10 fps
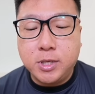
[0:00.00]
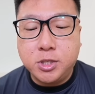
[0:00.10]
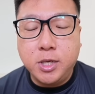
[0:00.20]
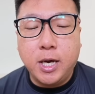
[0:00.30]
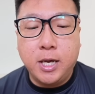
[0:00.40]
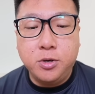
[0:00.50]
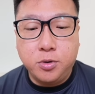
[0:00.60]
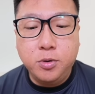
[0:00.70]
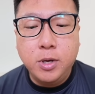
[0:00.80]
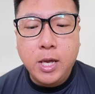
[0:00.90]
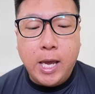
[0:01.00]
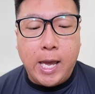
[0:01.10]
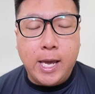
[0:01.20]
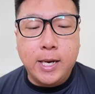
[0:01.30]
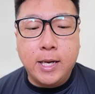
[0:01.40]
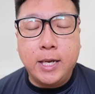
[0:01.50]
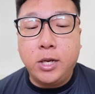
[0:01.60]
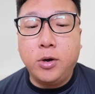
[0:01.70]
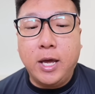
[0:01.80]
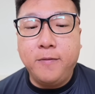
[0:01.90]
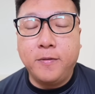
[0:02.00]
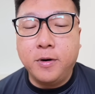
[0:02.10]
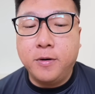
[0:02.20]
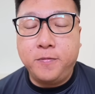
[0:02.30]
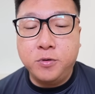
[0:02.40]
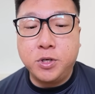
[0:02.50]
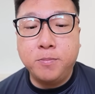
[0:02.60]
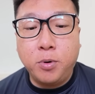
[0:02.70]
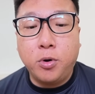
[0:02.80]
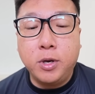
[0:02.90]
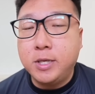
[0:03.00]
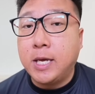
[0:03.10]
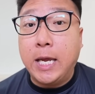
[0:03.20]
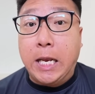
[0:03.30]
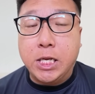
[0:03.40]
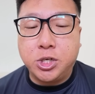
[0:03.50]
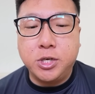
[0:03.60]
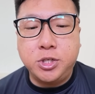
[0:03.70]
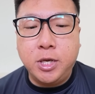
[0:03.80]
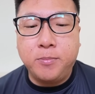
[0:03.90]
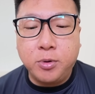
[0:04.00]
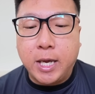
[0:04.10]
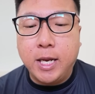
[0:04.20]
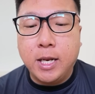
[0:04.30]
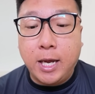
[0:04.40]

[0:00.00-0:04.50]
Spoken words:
actually a Hundo, and I did not have a Fusion Bolt on this Elite Charge TM to get it.